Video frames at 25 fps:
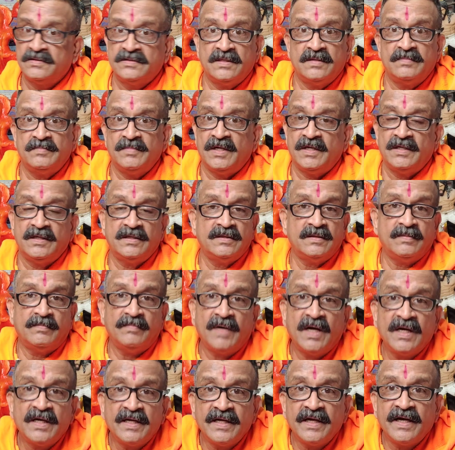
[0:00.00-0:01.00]
Similarly, the
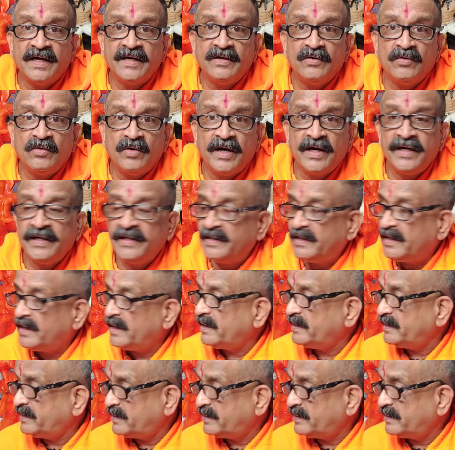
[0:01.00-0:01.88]
monkey had no idea.